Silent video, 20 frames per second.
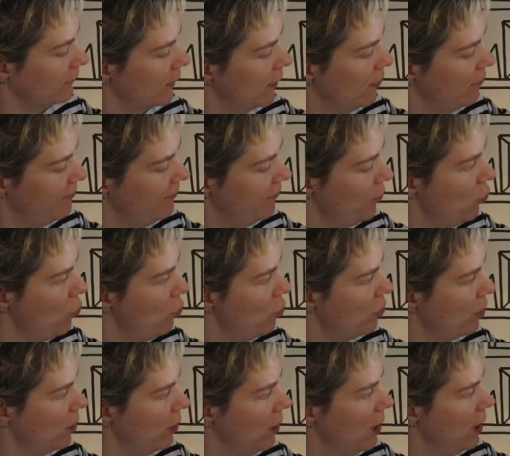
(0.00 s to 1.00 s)
A fork,
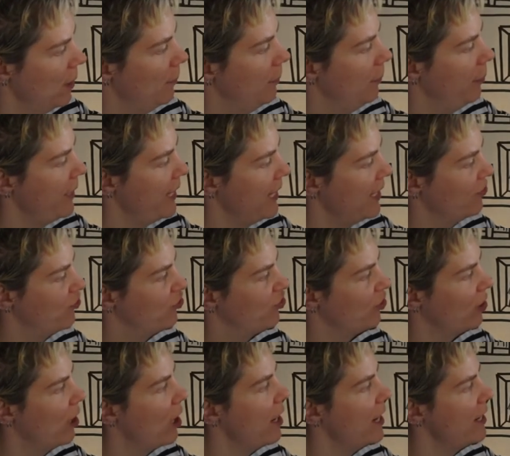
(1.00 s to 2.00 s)
big
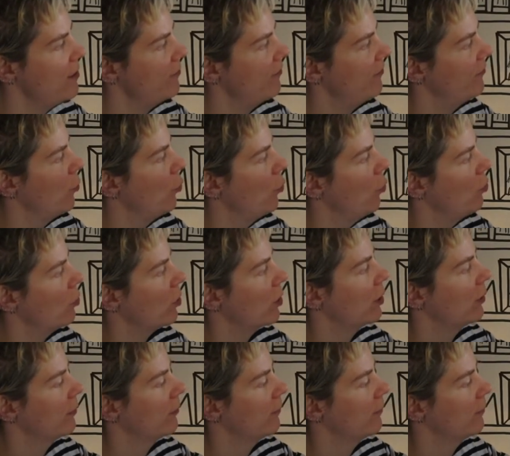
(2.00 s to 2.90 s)
giant fork.